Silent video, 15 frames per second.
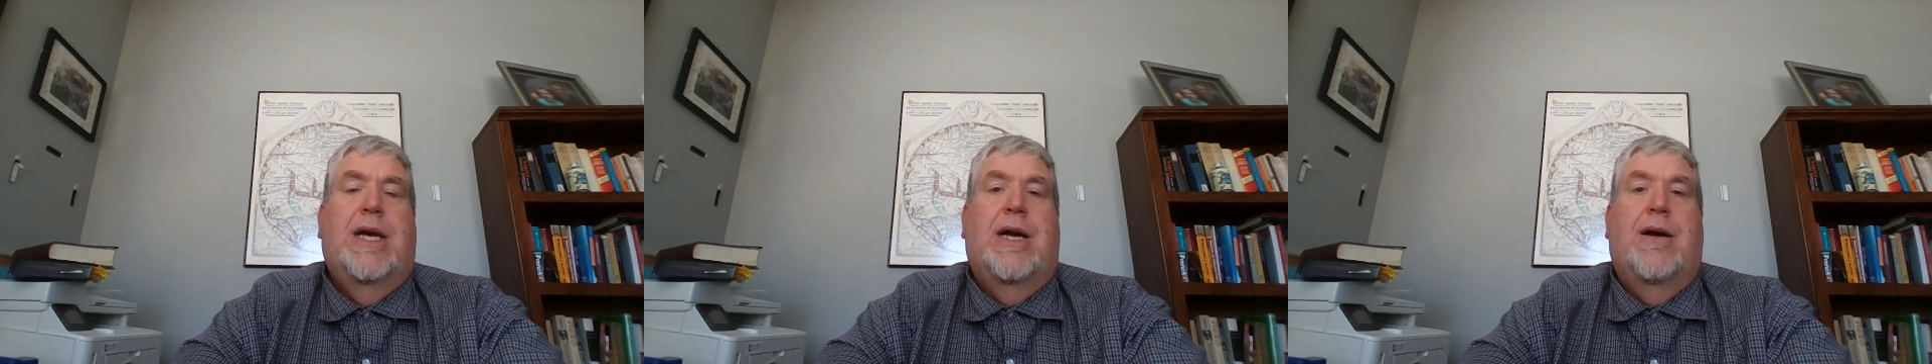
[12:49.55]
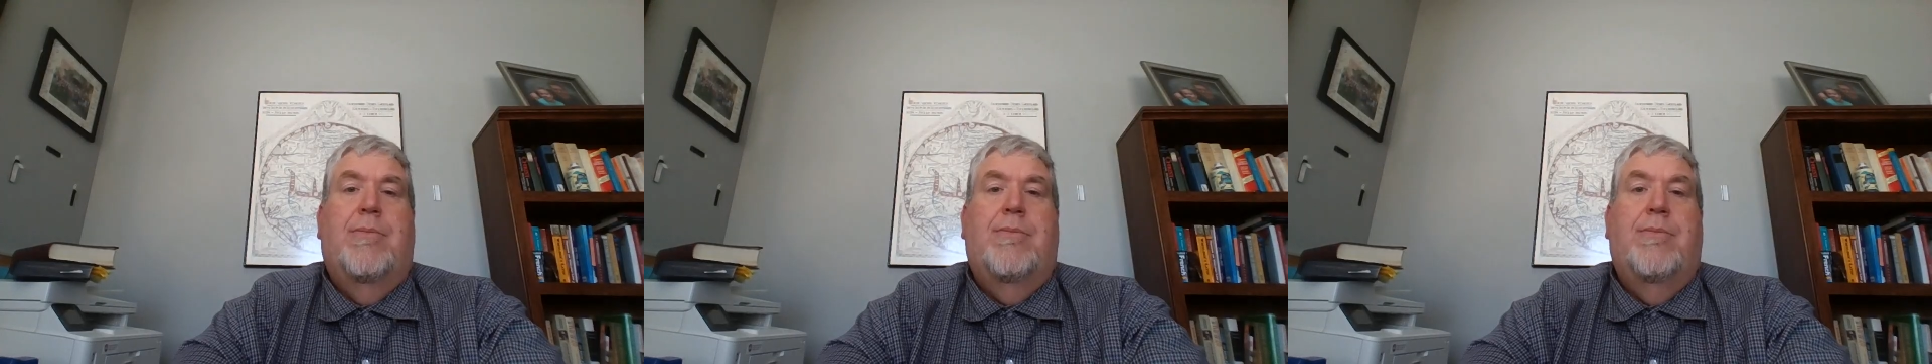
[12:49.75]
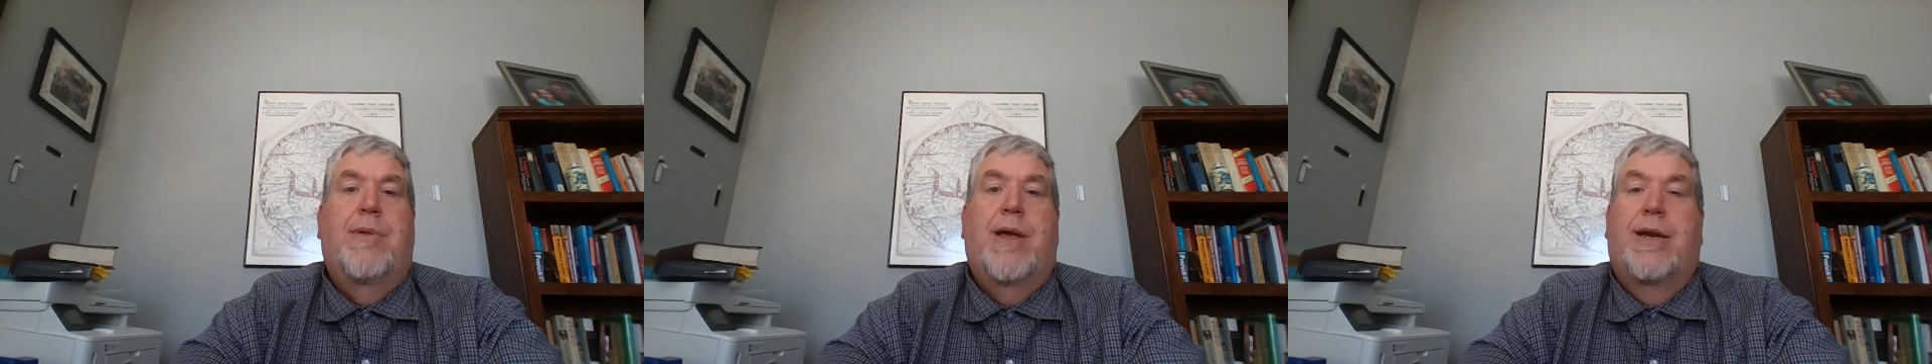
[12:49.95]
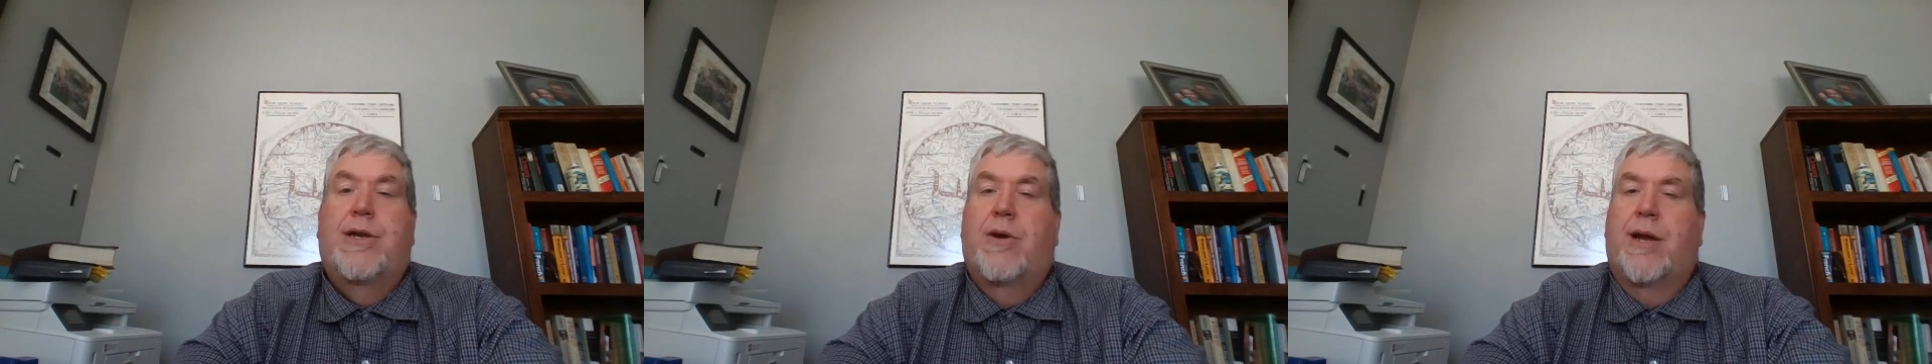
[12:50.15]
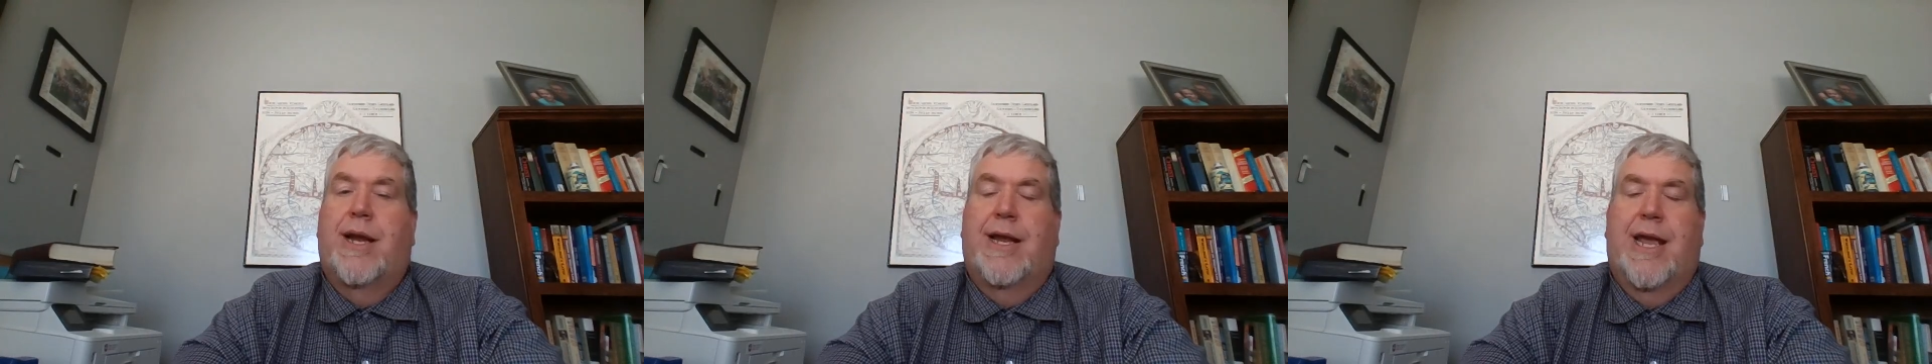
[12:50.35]
And
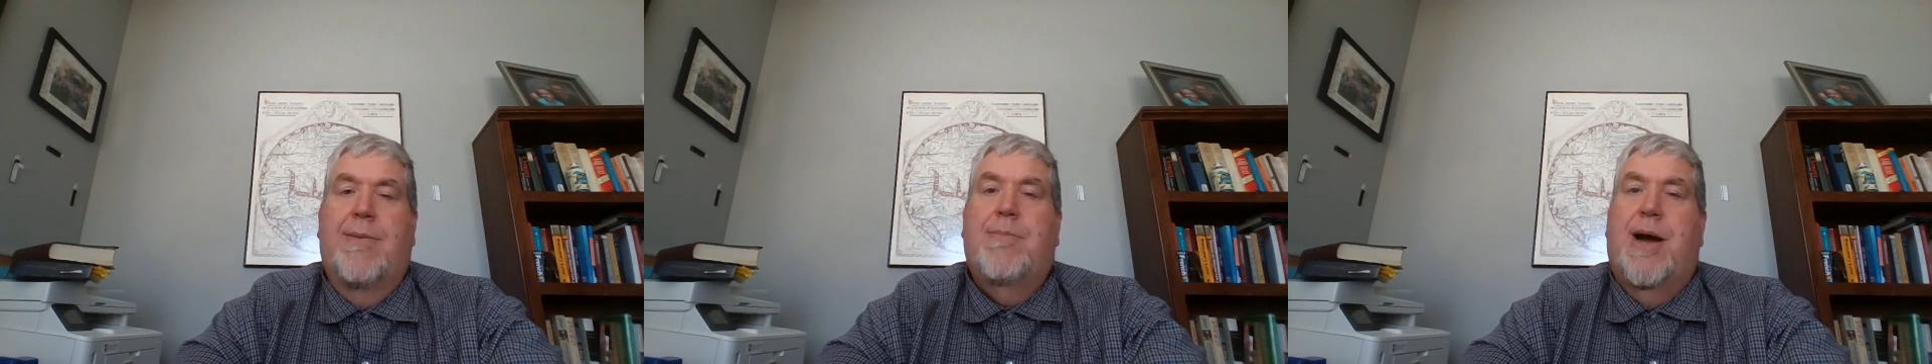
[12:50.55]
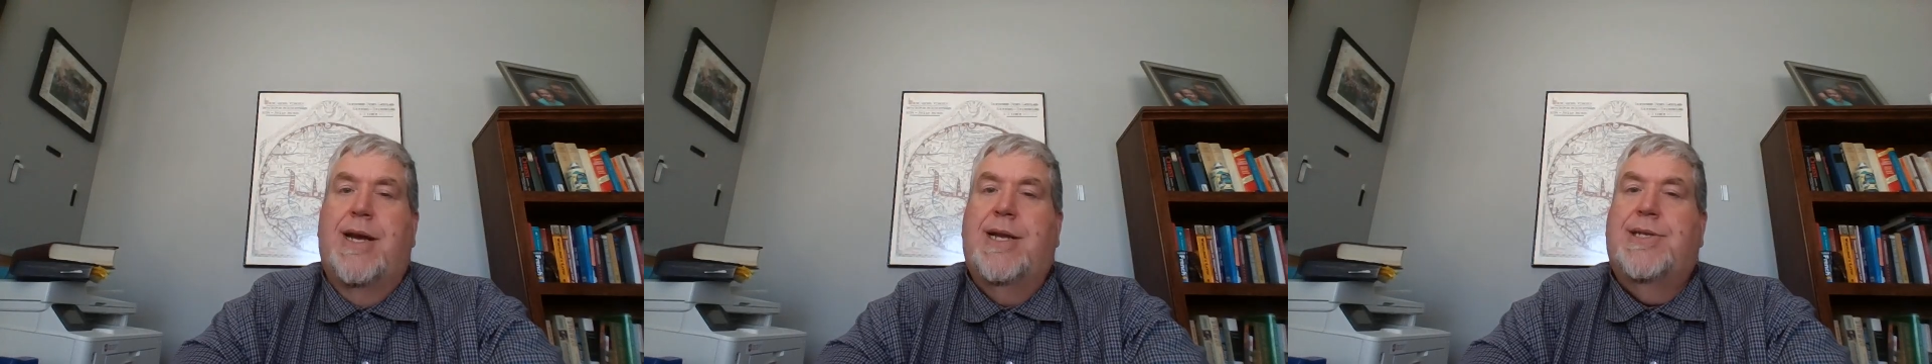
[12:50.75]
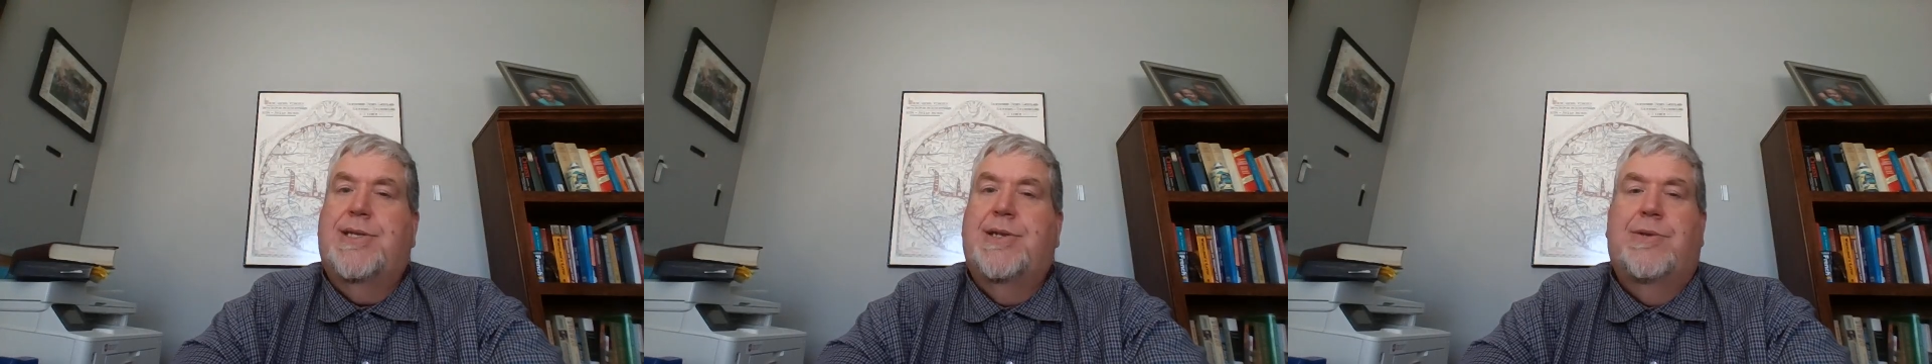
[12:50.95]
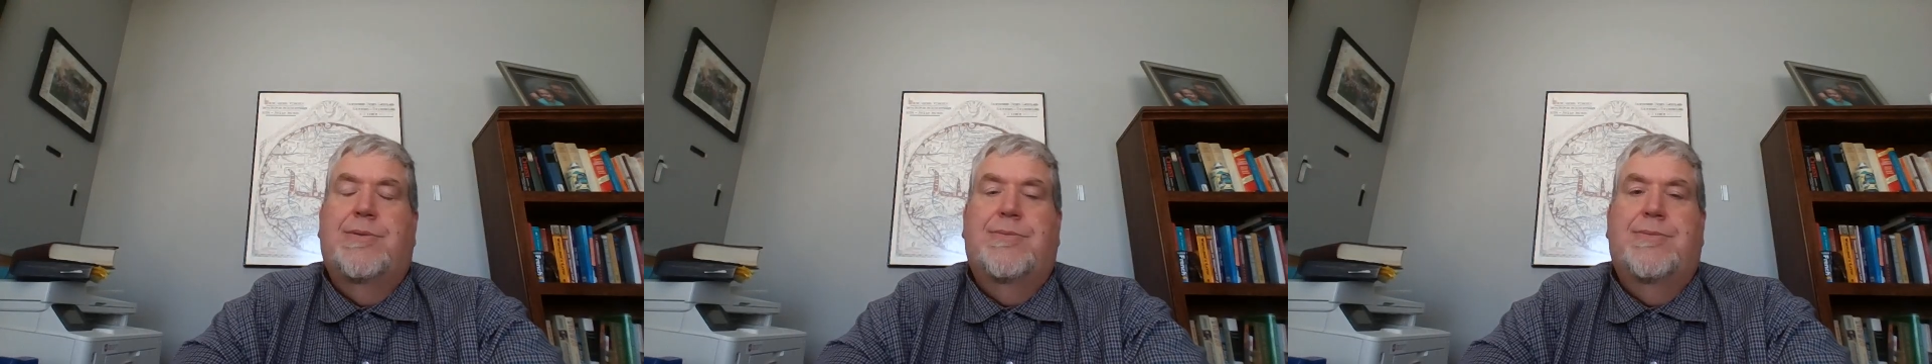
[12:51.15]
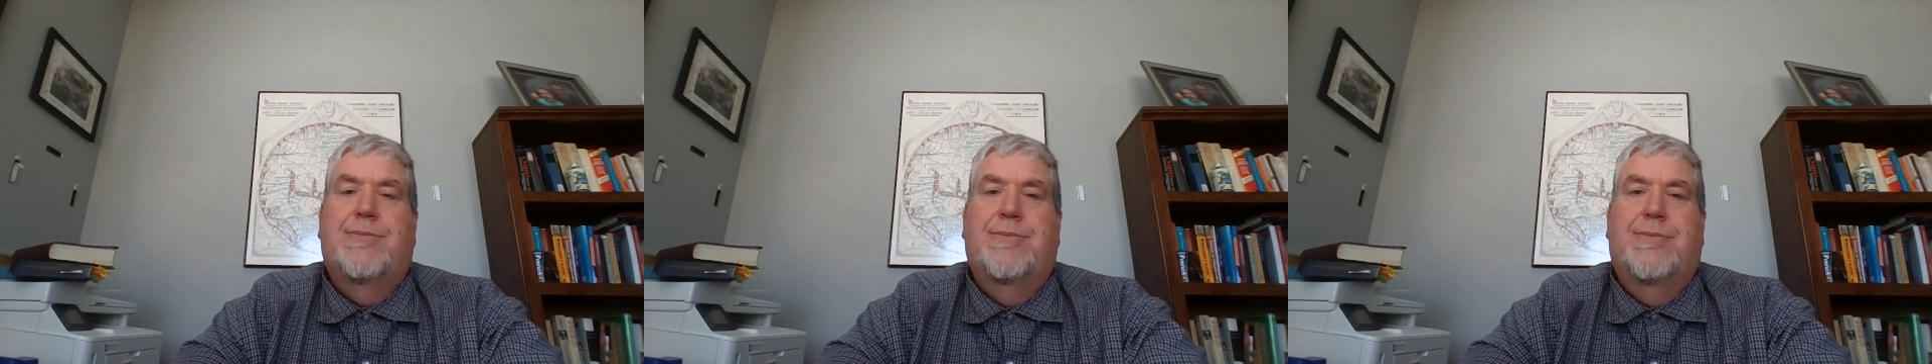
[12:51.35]
keep in mind, he's
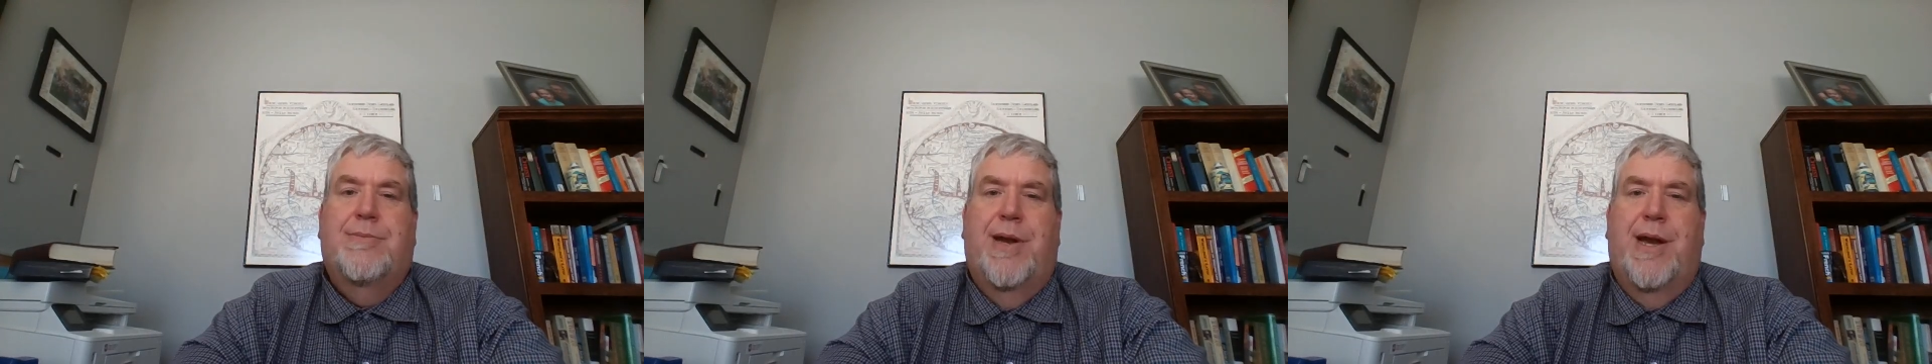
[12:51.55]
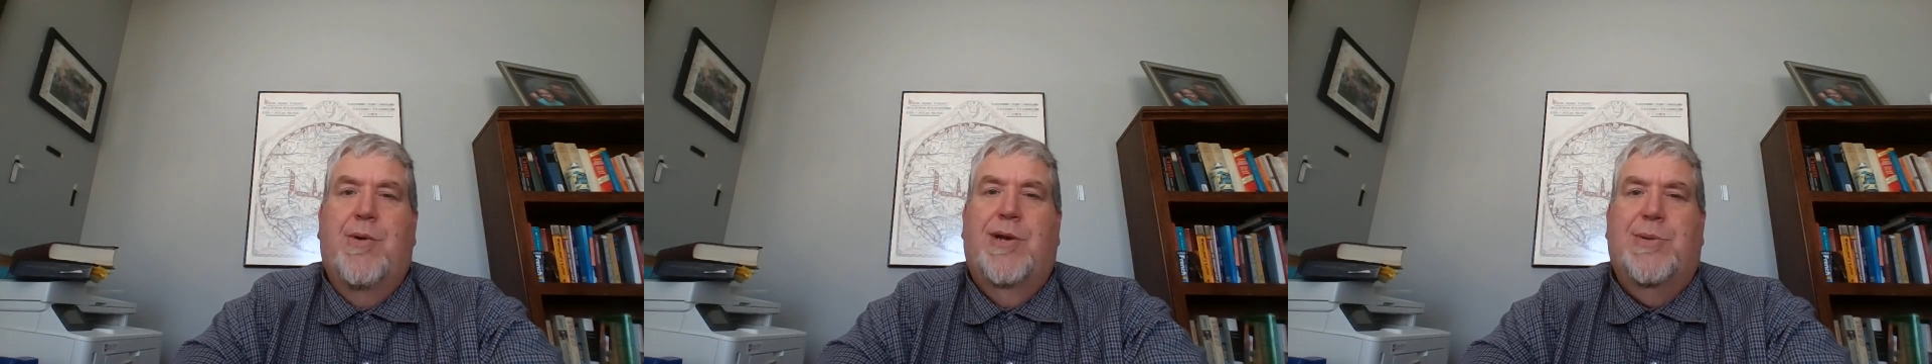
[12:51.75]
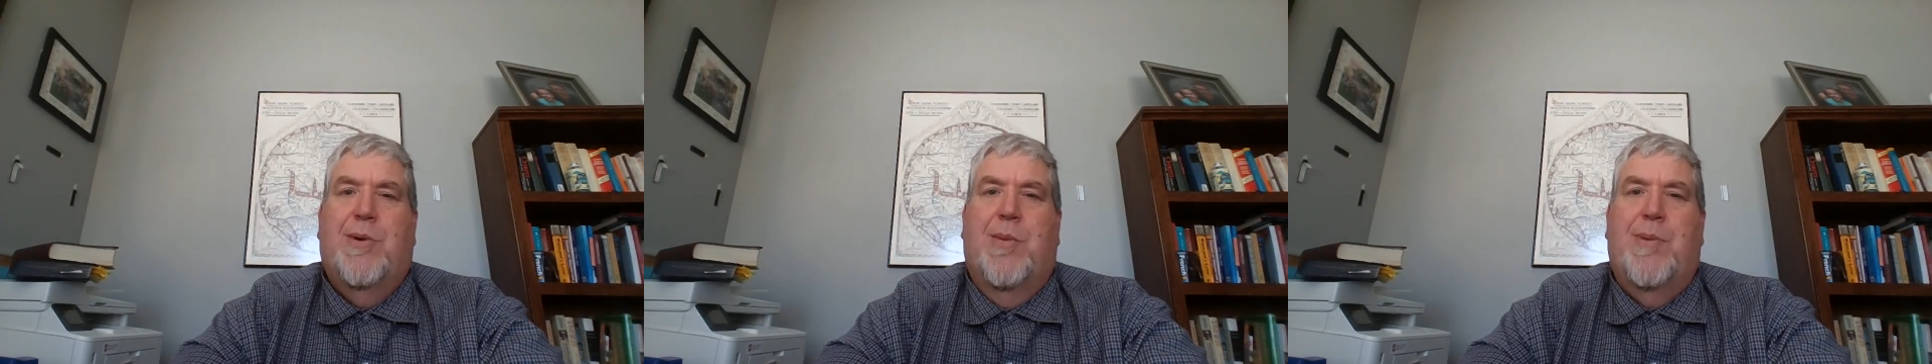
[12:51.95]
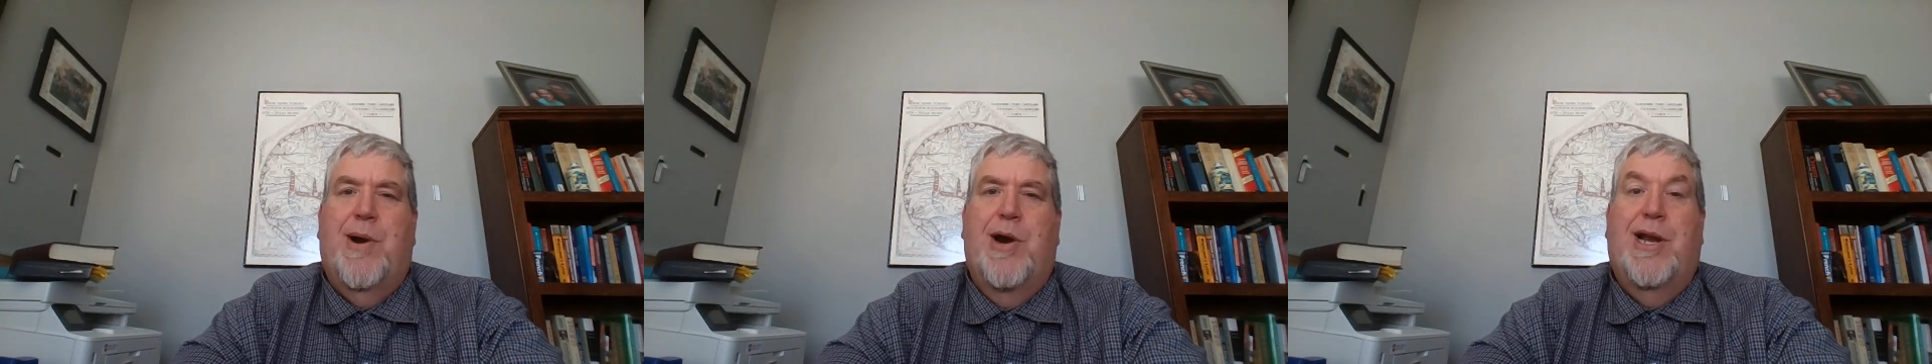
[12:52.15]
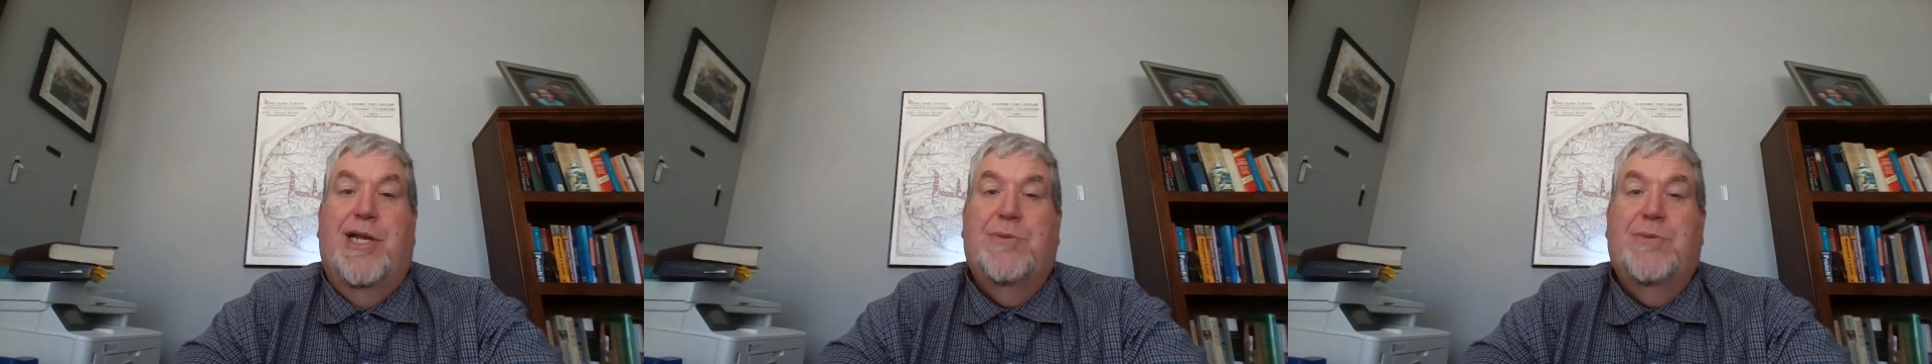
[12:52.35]
still in many ways a barbarian.